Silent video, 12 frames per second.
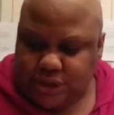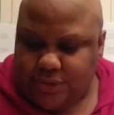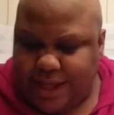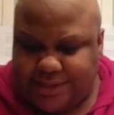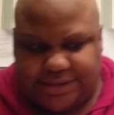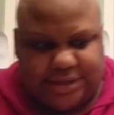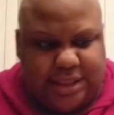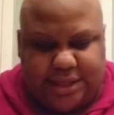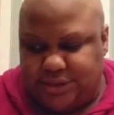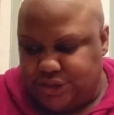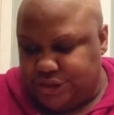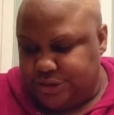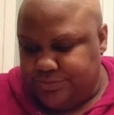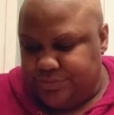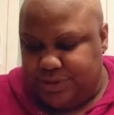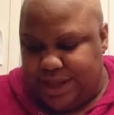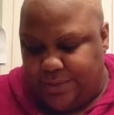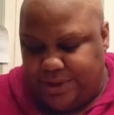so that's the
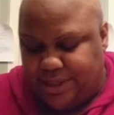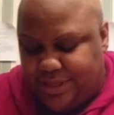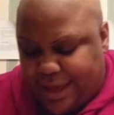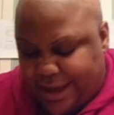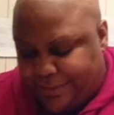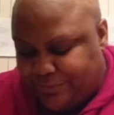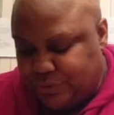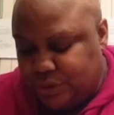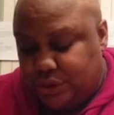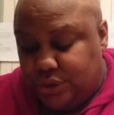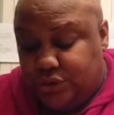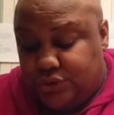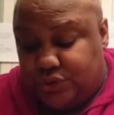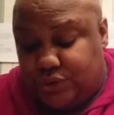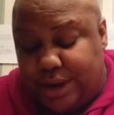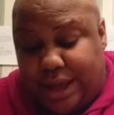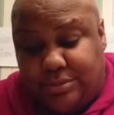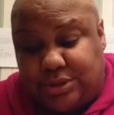cleanser. Now we did that.
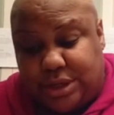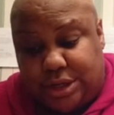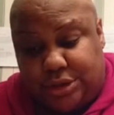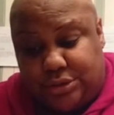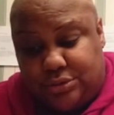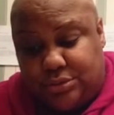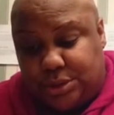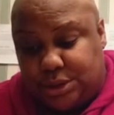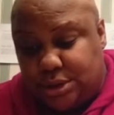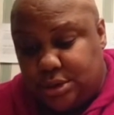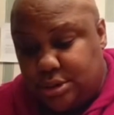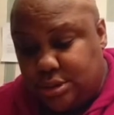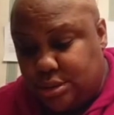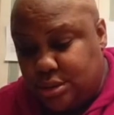So now I'm just going to use